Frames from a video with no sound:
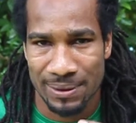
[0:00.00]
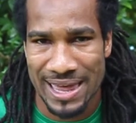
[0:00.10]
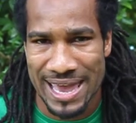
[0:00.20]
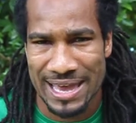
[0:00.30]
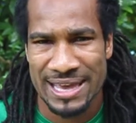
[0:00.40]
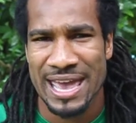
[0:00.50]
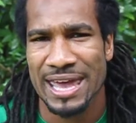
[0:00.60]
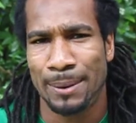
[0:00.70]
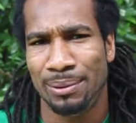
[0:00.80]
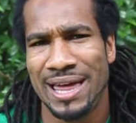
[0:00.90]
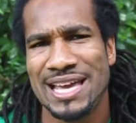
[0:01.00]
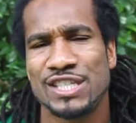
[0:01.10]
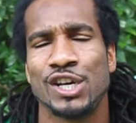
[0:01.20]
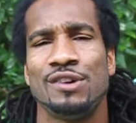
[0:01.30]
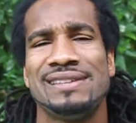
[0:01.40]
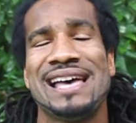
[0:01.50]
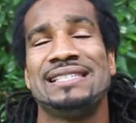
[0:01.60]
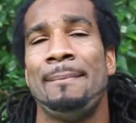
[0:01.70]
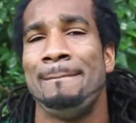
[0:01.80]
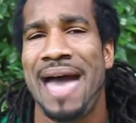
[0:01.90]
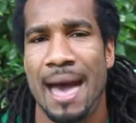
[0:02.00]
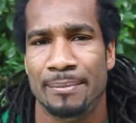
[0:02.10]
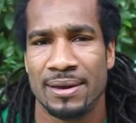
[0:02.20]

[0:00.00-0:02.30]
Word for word: plan. And the plan serves as a map.